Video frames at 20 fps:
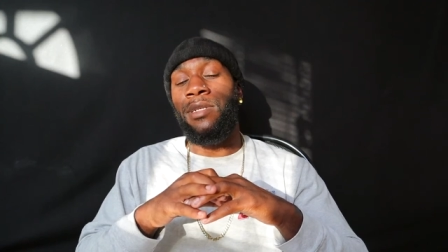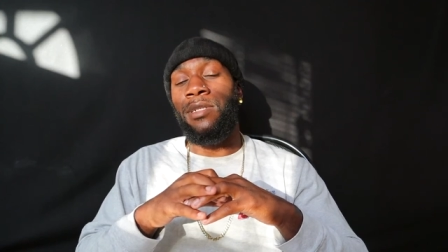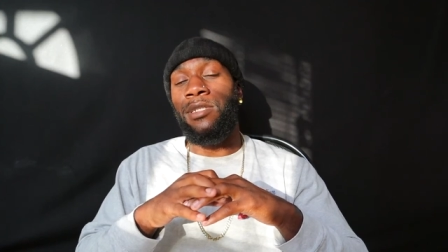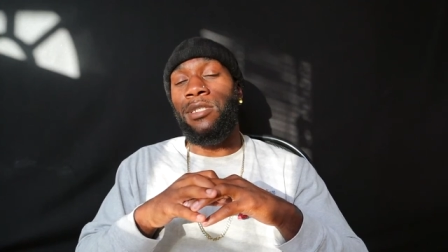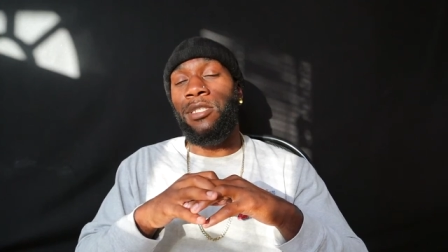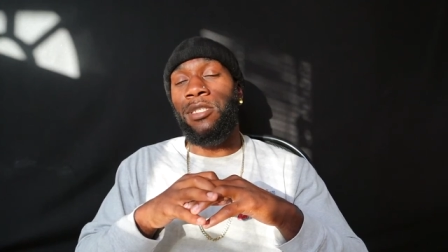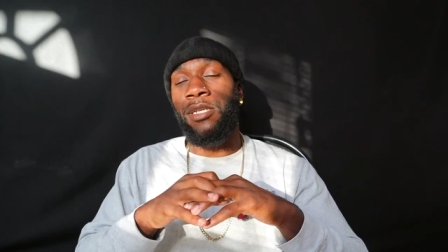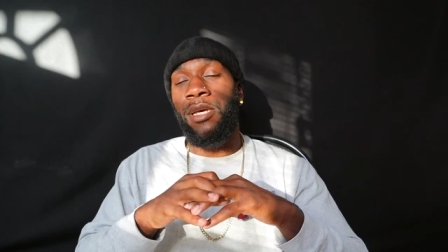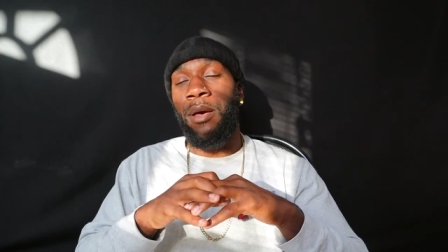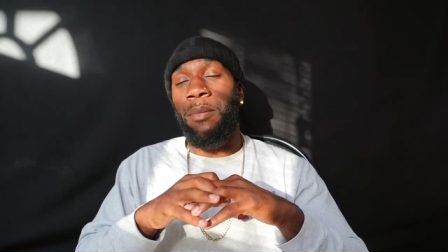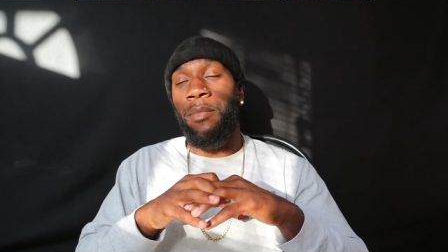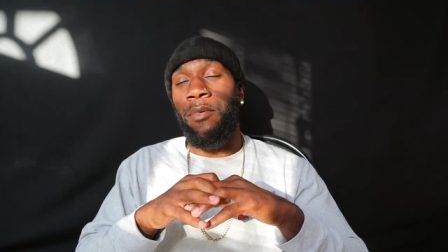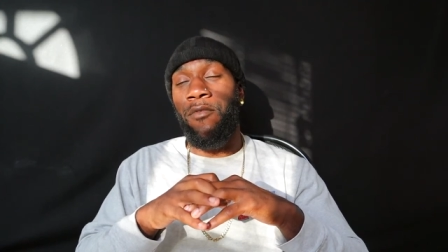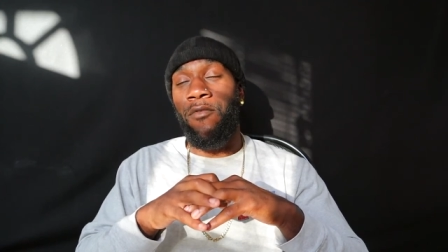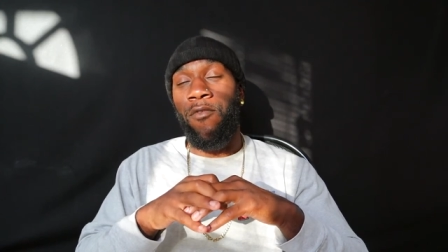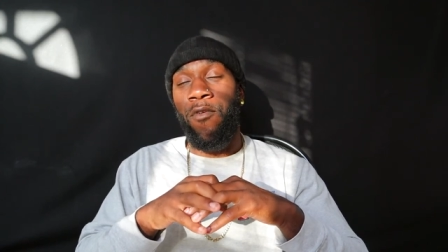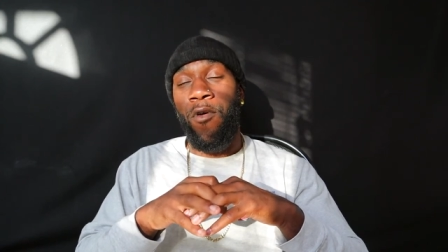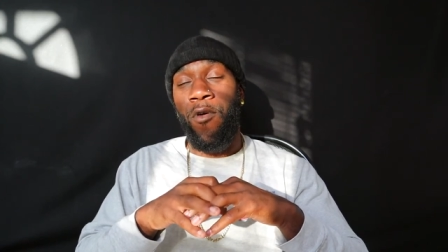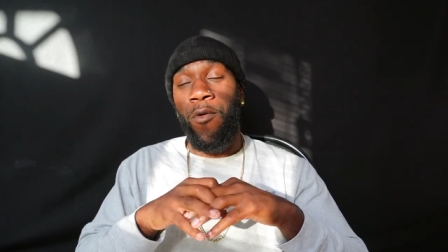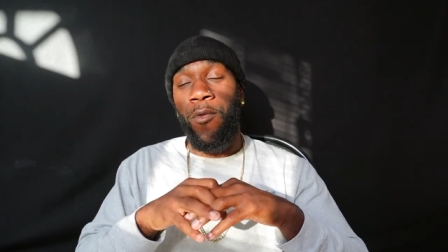Just coming
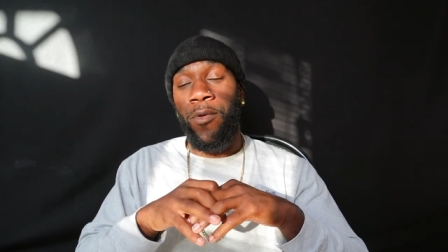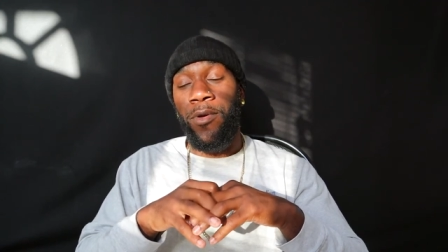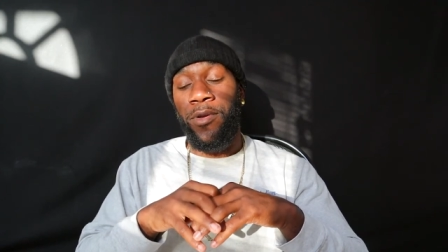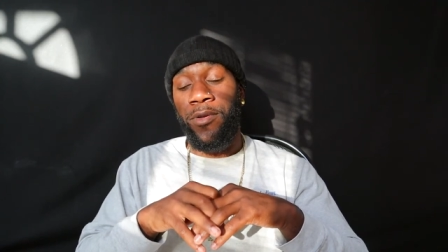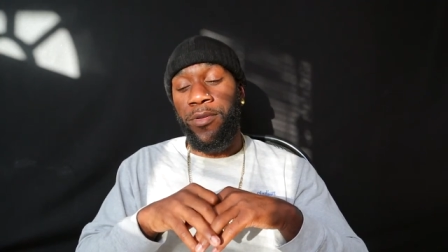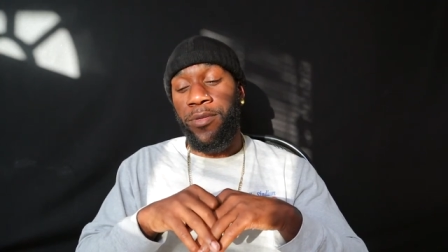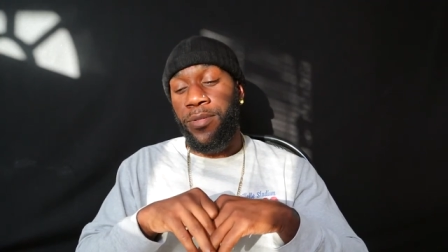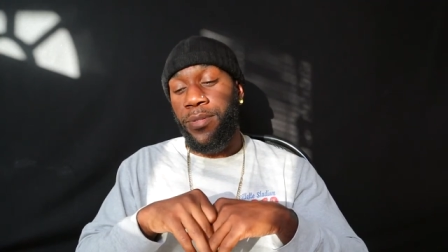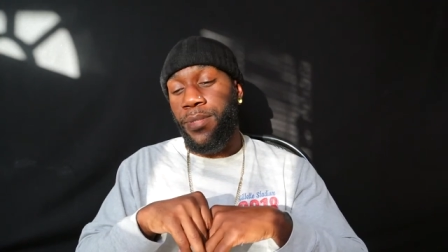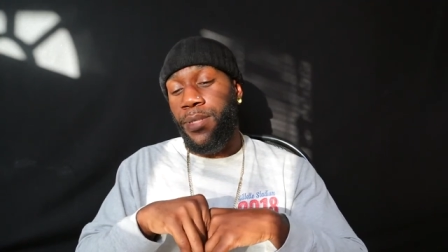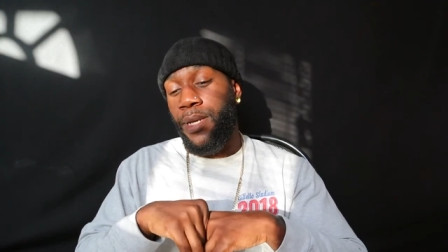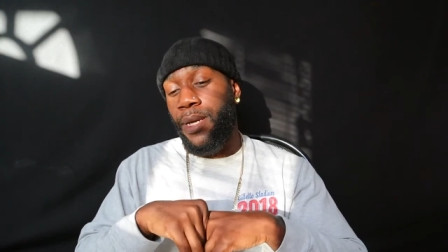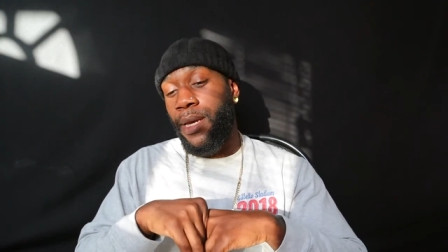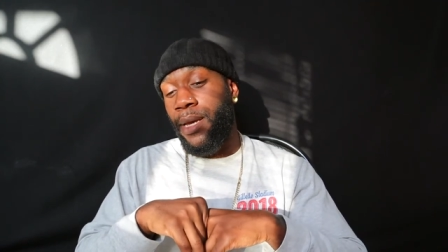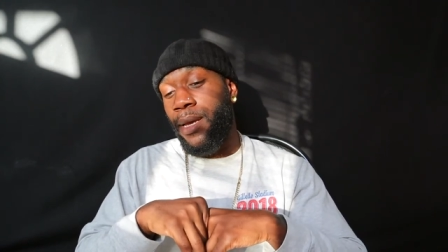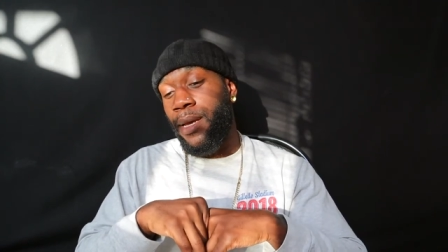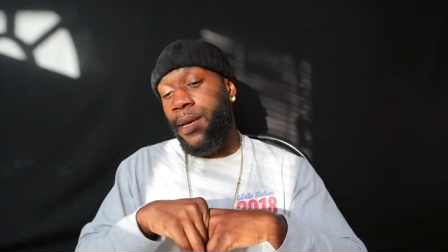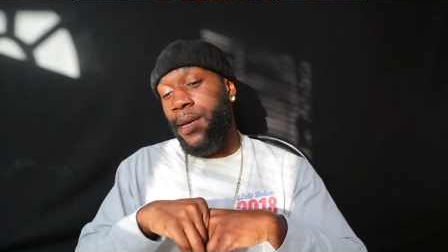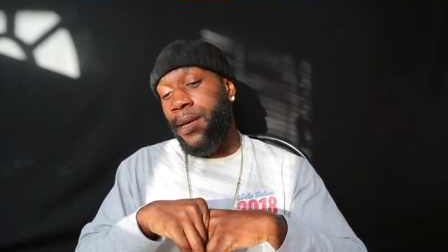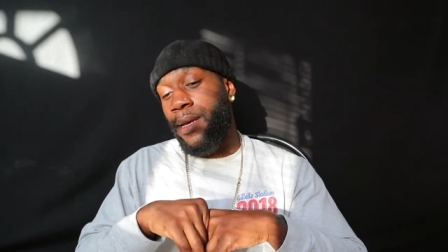forward,
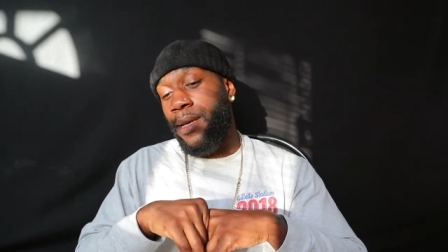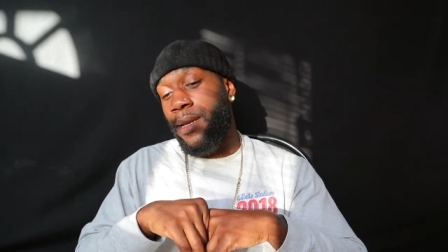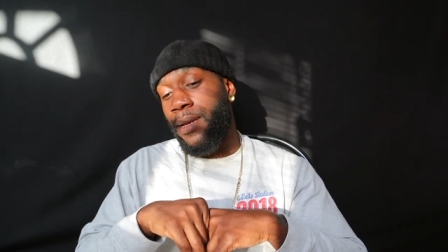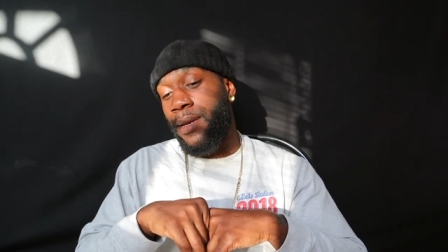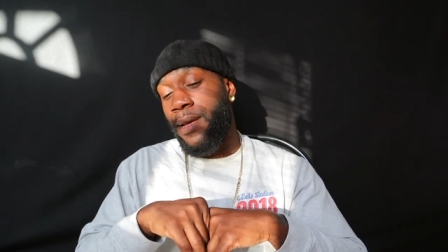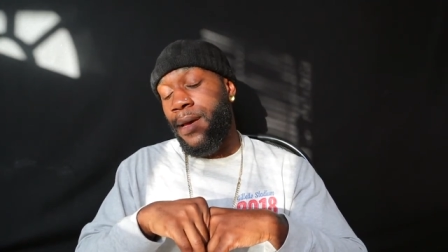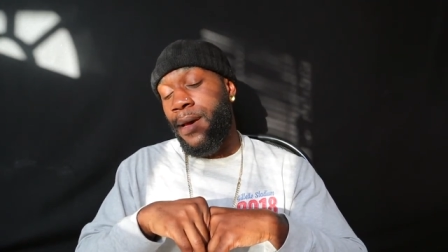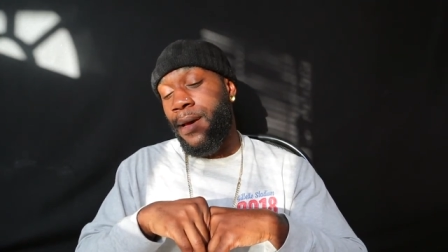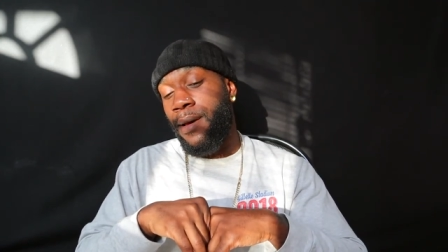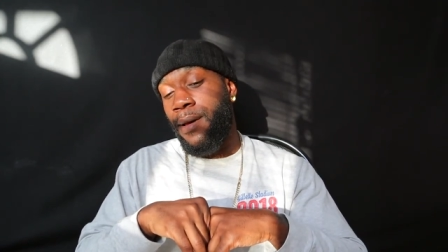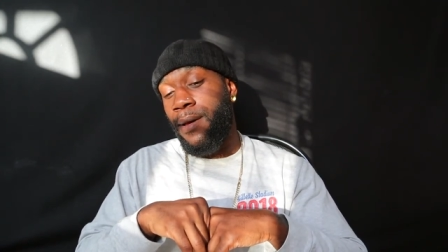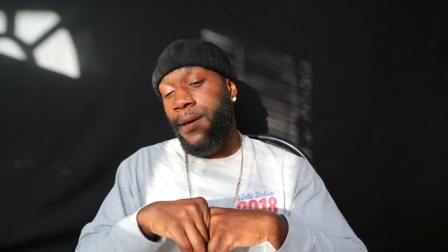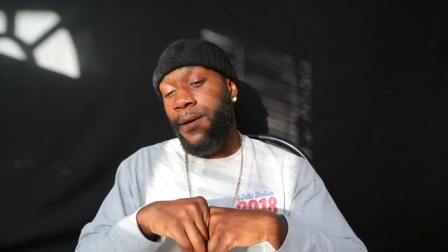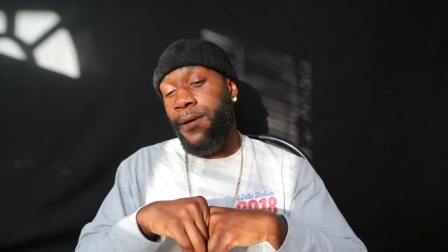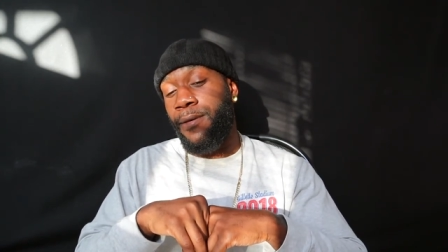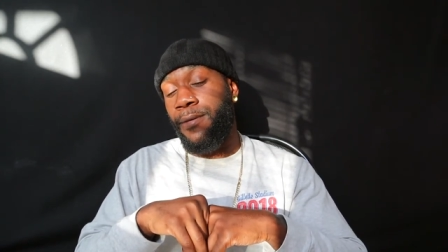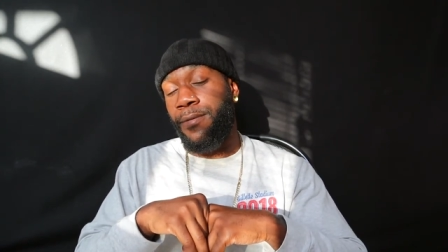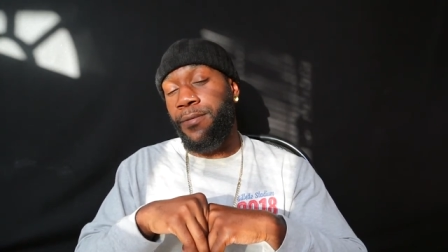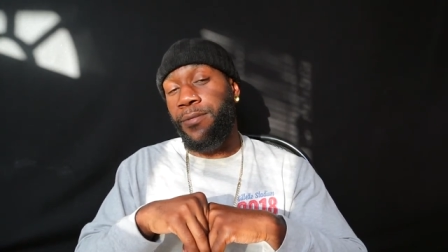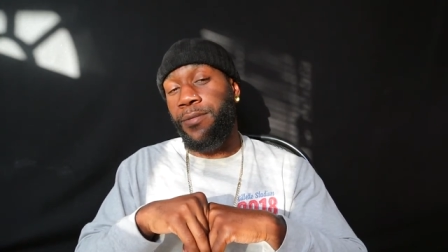and uh,
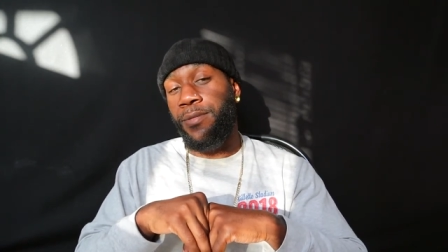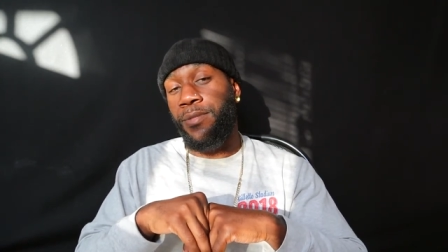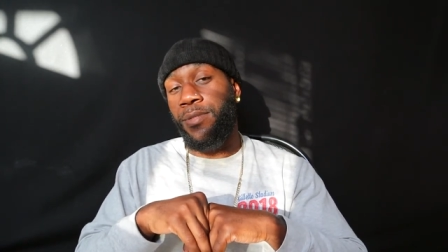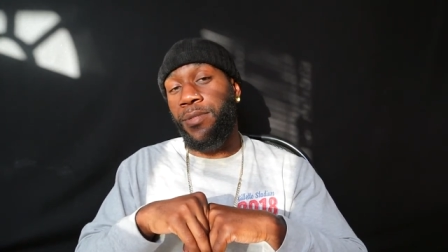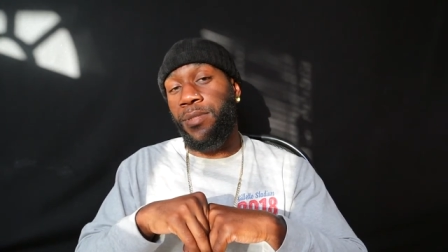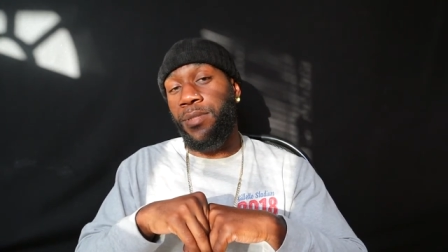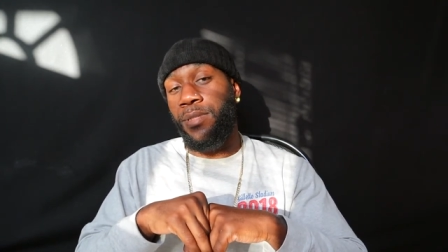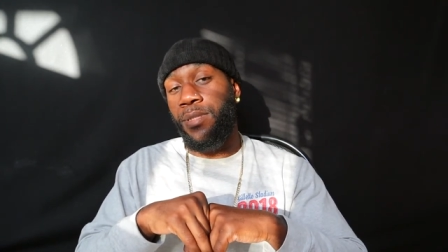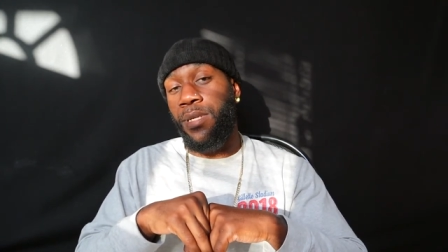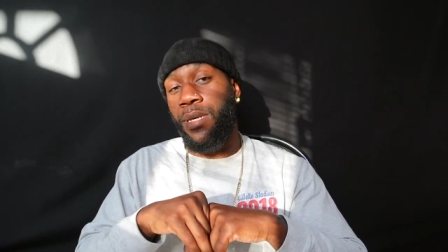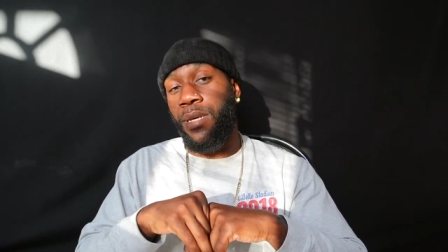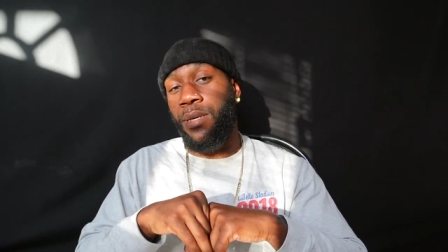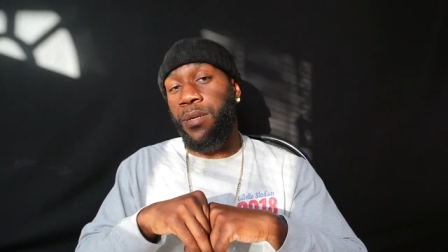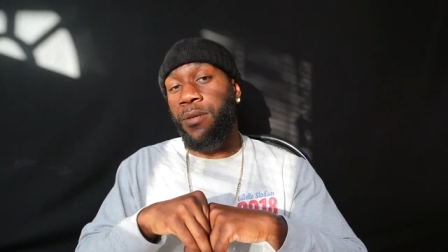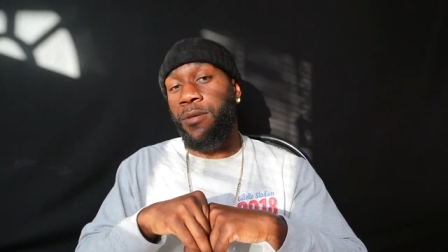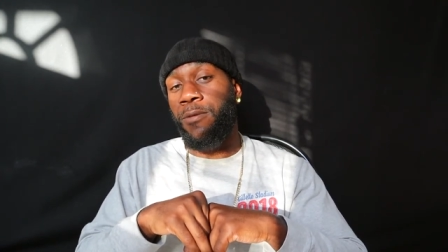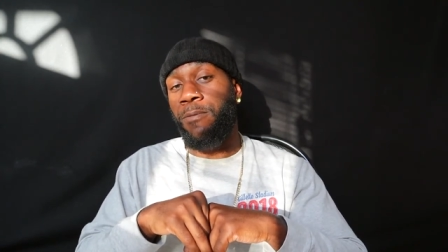yeah,